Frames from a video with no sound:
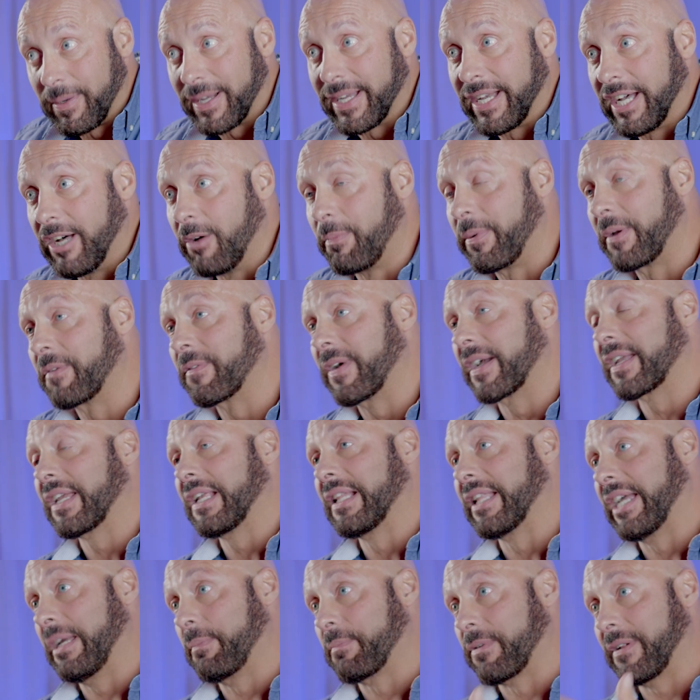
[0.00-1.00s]
by helping
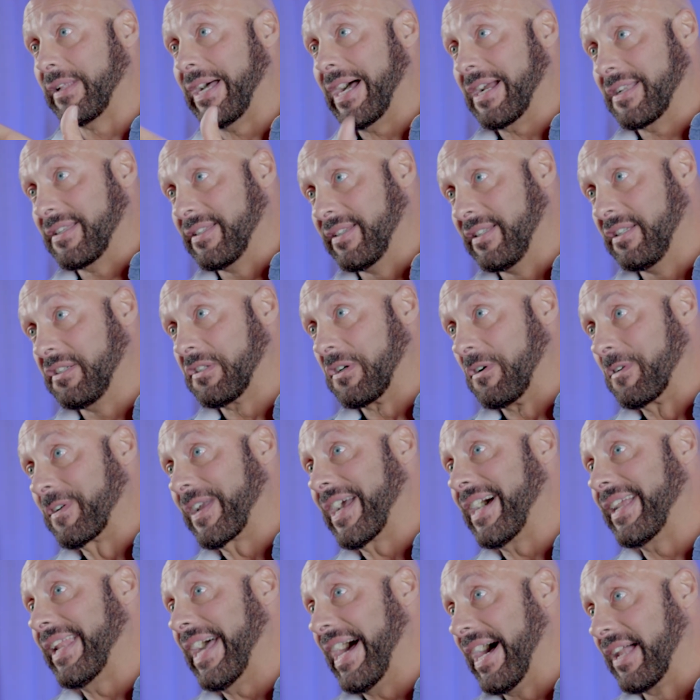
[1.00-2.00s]
regulate prolactin,
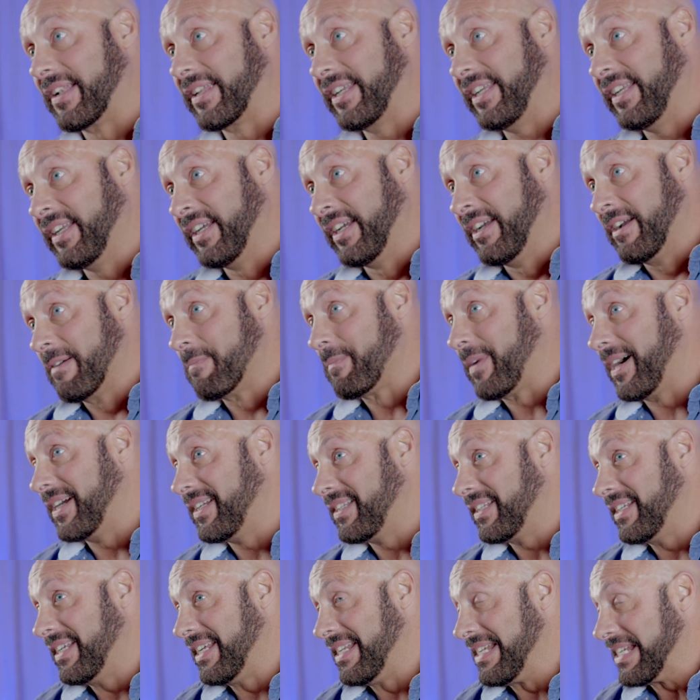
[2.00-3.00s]
tongkat ali
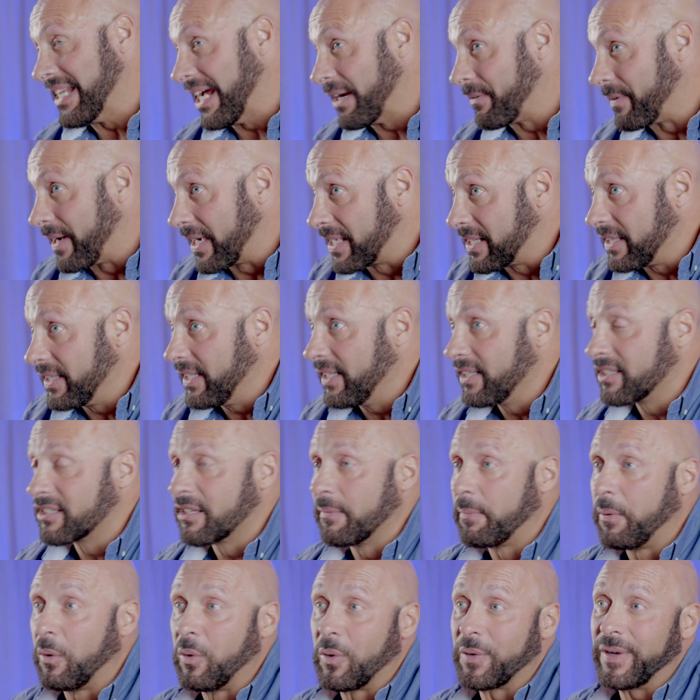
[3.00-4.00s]
might indirectly
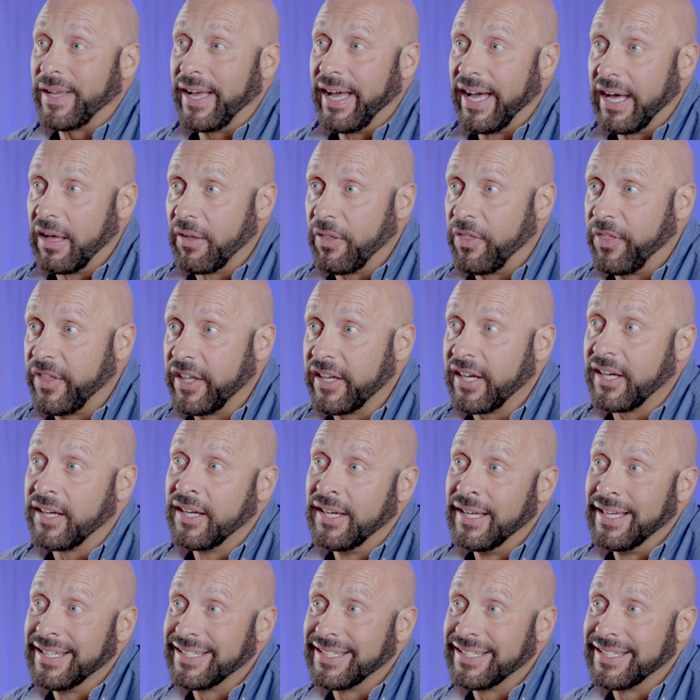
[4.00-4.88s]
support healthier